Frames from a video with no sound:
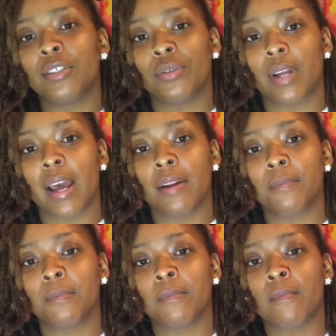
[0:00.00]
you that.
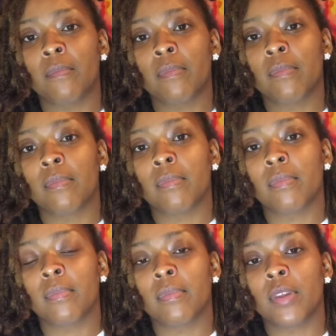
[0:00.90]

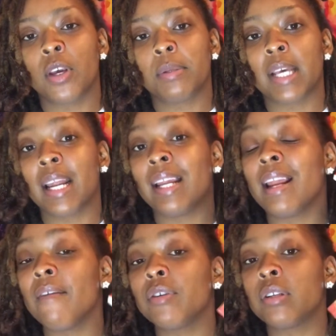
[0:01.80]
You know what I'm saying? And
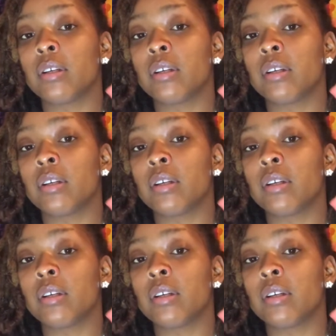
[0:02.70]
never to